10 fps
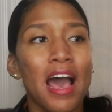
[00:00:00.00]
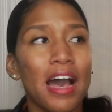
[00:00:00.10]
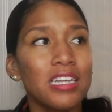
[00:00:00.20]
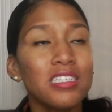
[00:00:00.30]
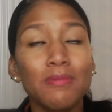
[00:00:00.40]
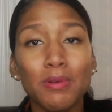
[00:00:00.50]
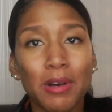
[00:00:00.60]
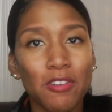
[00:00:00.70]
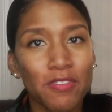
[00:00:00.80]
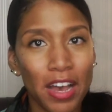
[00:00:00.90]
Ask them
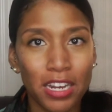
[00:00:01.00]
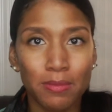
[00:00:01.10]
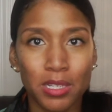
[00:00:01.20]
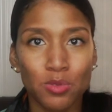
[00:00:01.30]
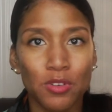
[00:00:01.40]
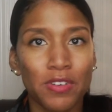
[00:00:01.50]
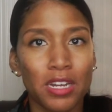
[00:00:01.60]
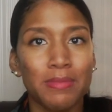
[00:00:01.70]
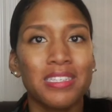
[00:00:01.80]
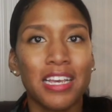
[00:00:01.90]
about vitamins. What
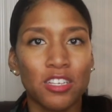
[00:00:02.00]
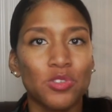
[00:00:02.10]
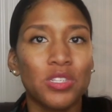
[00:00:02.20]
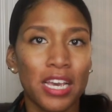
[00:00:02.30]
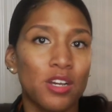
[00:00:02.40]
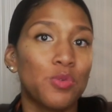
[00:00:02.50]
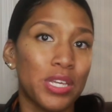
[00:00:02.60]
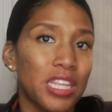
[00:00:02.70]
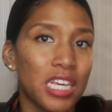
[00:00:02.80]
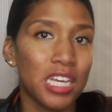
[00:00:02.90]
vitamins can you take
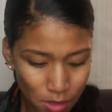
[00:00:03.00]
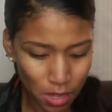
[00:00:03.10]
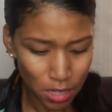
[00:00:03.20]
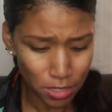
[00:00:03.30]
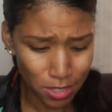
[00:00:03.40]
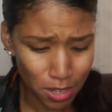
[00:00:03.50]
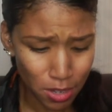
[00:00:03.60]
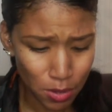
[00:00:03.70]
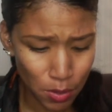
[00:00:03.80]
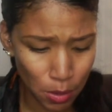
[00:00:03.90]
with it?
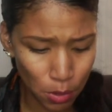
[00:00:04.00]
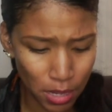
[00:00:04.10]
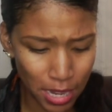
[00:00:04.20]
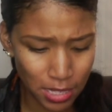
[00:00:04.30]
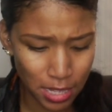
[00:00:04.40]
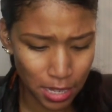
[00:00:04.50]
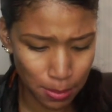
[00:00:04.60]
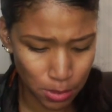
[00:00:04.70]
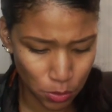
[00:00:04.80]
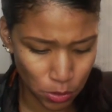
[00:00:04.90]
So one last thing
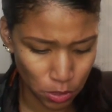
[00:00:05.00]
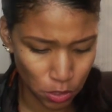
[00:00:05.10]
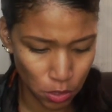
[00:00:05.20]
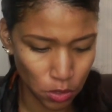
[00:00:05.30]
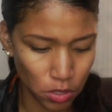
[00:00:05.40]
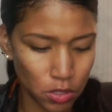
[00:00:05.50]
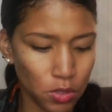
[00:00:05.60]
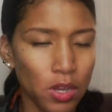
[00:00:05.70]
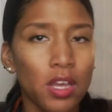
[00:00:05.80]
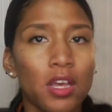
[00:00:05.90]
I'm just going to show you.